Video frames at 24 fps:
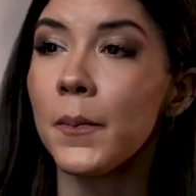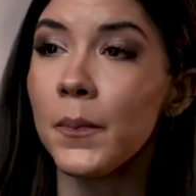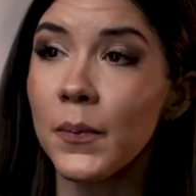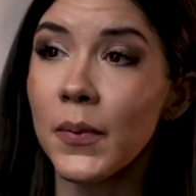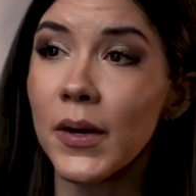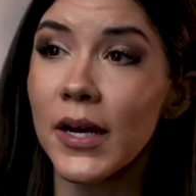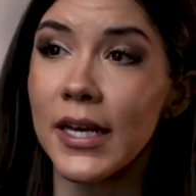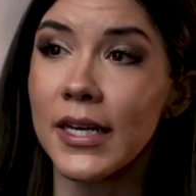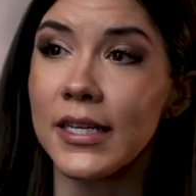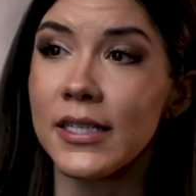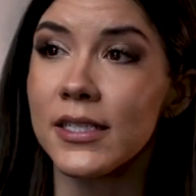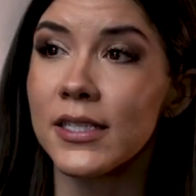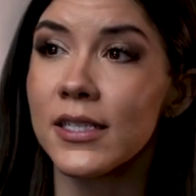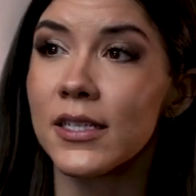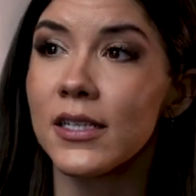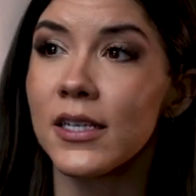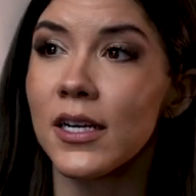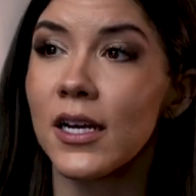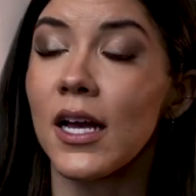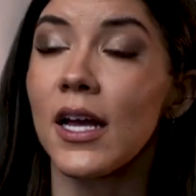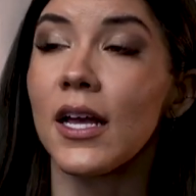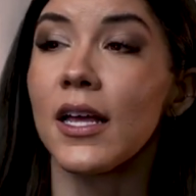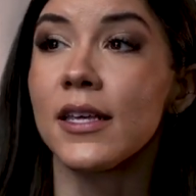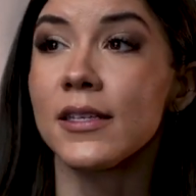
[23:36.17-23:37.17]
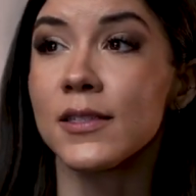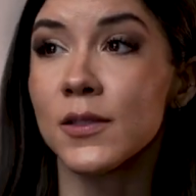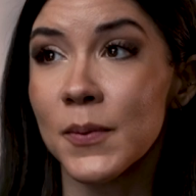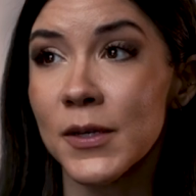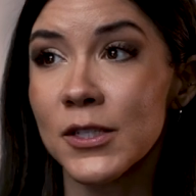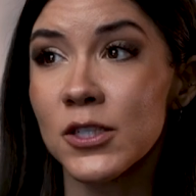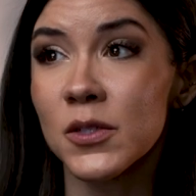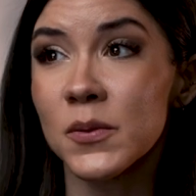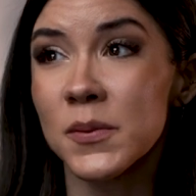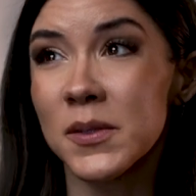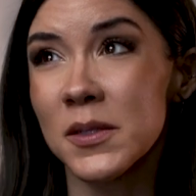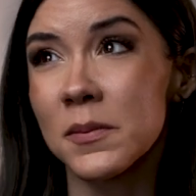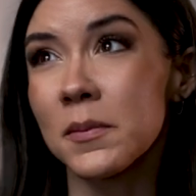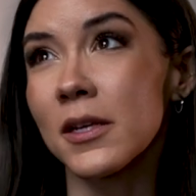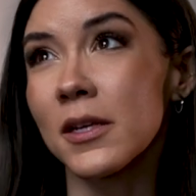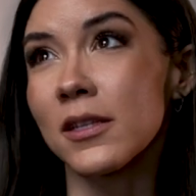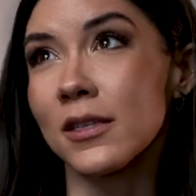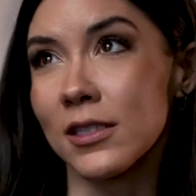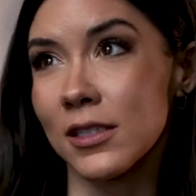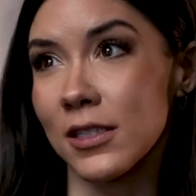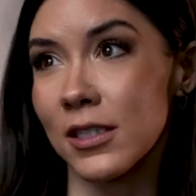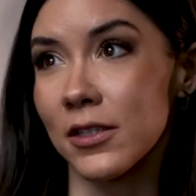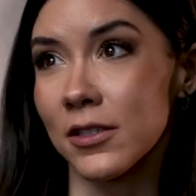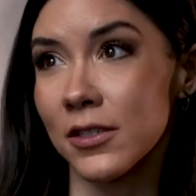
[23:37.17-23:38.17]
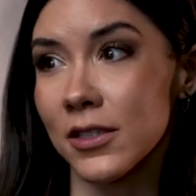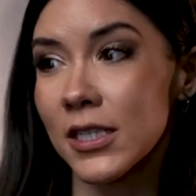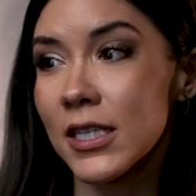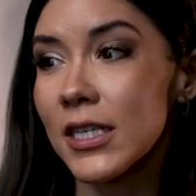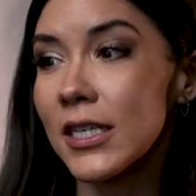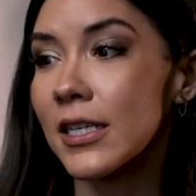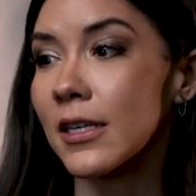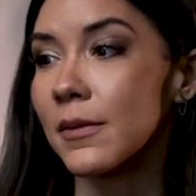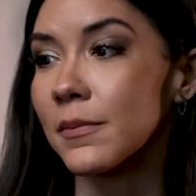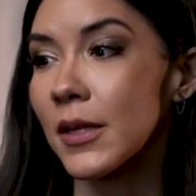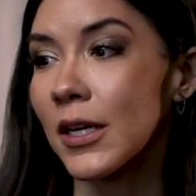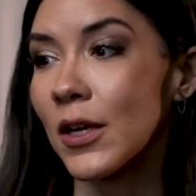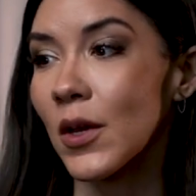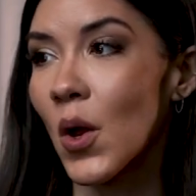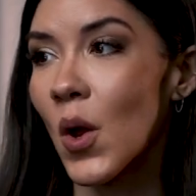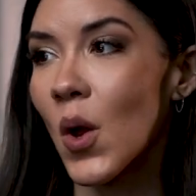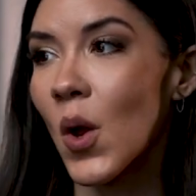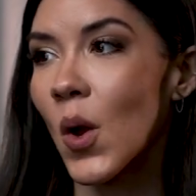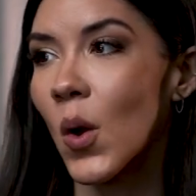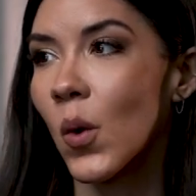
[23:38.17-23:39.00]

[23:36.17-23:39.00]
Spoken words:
but especially with something like TRT, I'm like,